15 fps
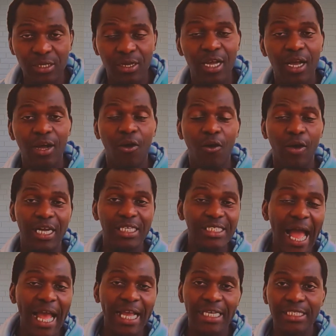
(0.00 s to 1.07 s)
or a
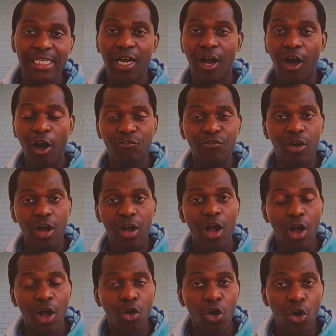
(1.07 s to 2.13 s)
target of
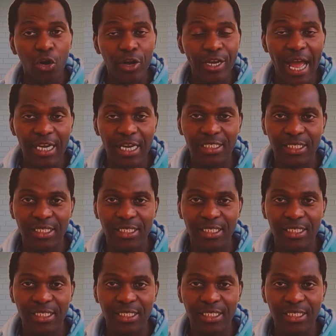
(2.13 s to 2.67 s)
colonialism.